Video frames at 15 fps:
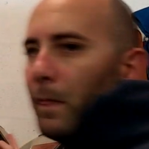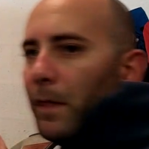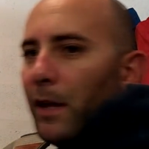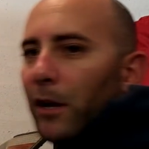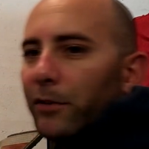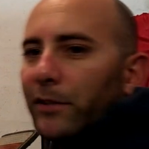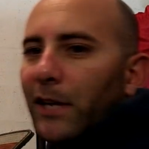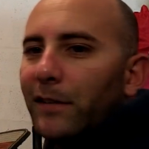The
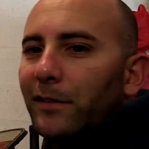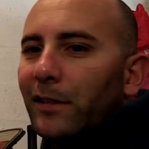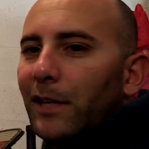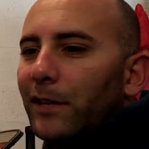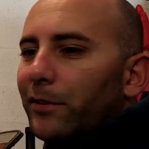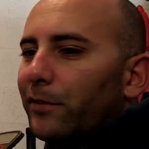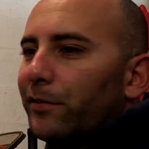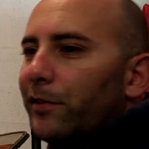Altezza
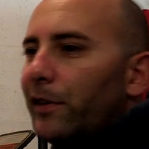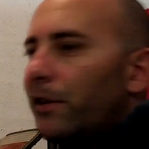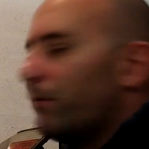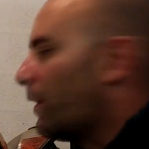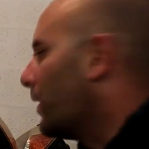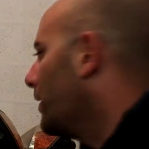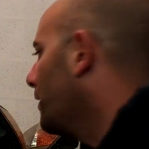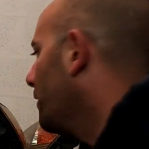lights are sitting
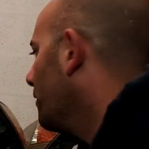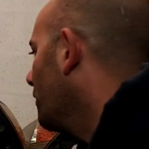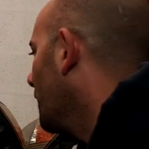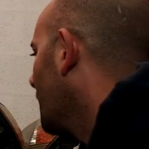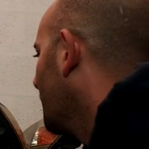right here.